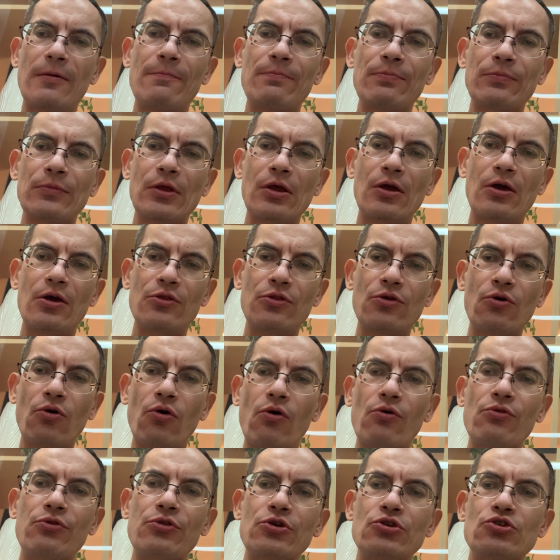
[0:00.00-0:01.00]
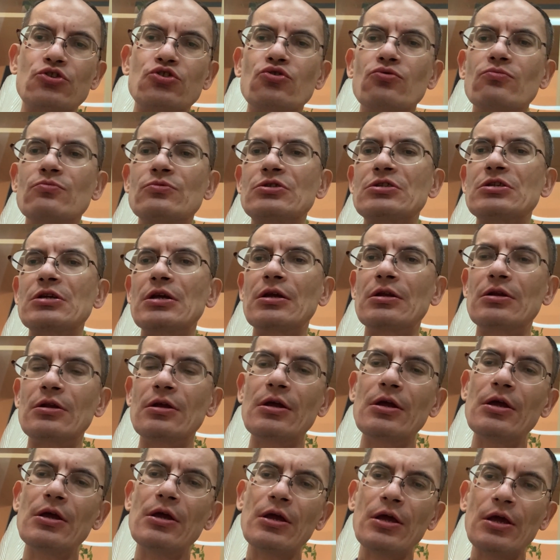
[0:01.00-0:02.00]
and yeah, the author zooms in
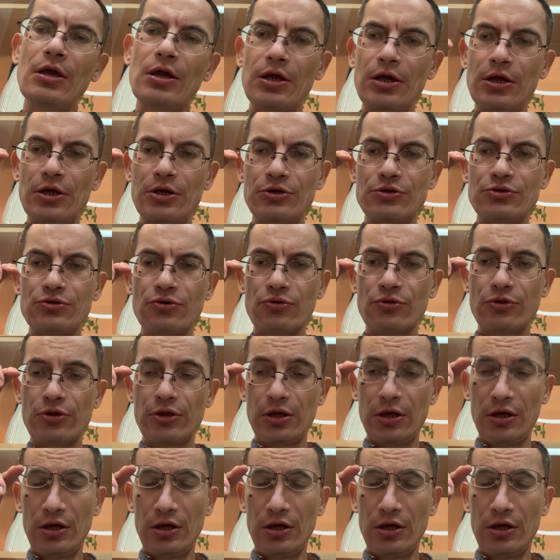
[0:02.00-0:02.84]
into